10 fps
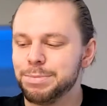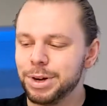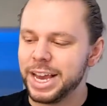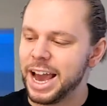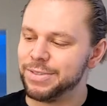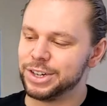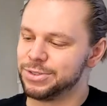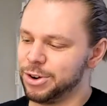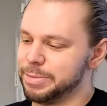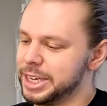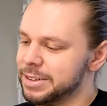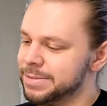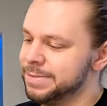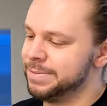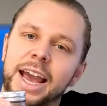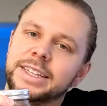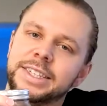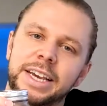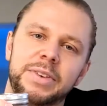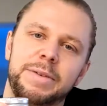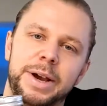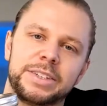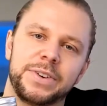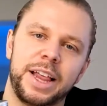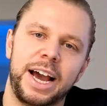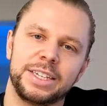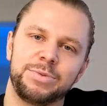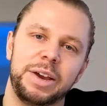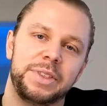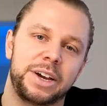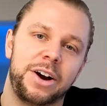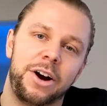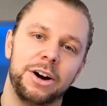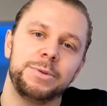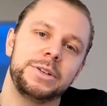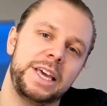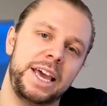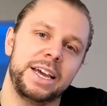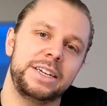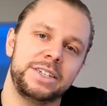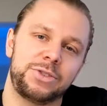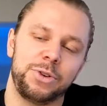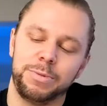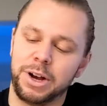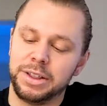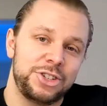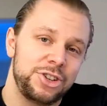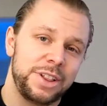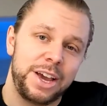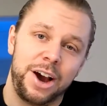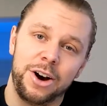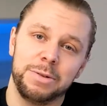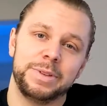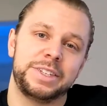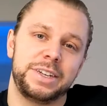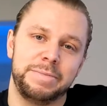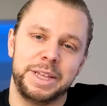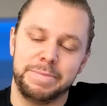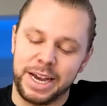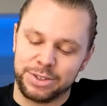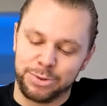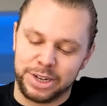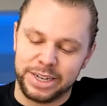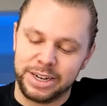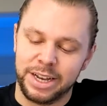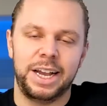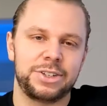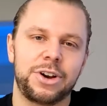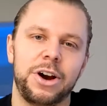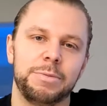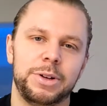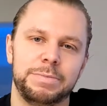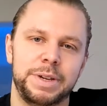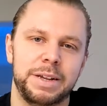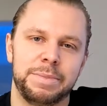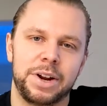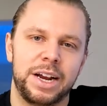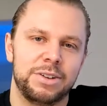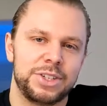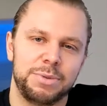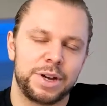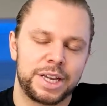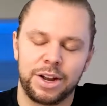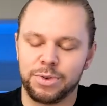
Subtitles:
pretty average for me. And saving the best for last, we have the caramel candy Skrewball. I surely hope this is gonna be the best one. It's caramel and peanut butter. I don't see what can go